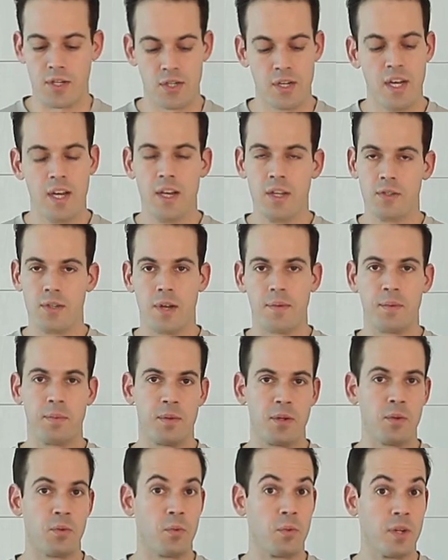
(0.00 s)
So you have to
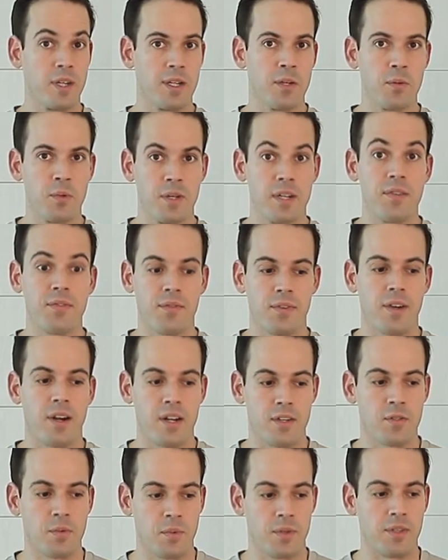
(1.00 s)
be really, really
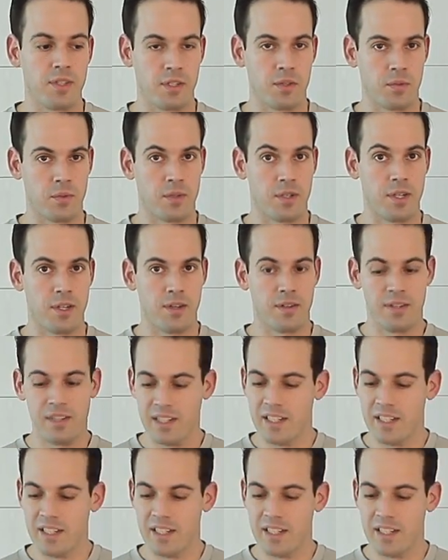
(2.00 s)
fragile with this one here.